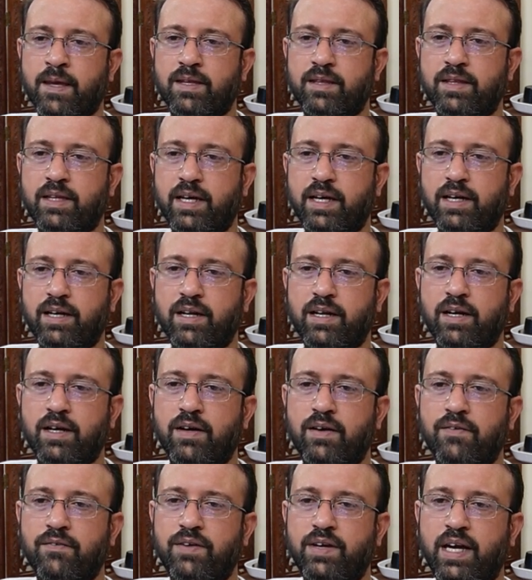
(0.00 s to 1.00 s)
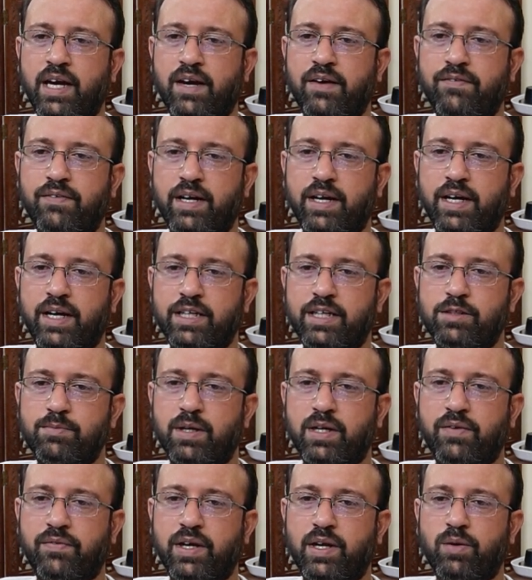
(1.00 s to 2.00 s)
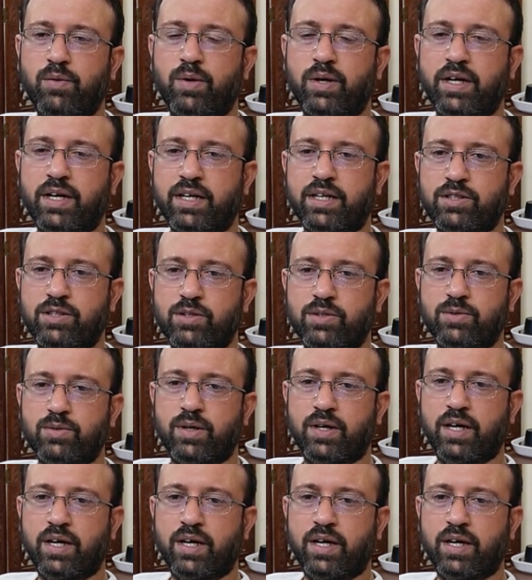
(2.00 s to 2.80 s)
Then we have an edge between vertex 2